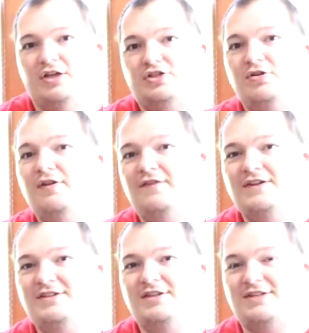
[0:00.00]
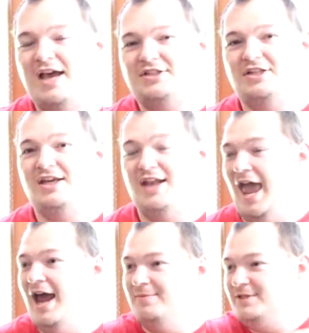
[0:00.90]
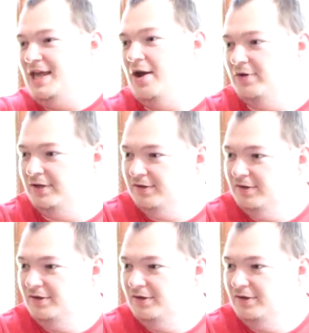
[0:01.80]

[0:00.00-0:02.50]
Chula Vista is actually in Adams County.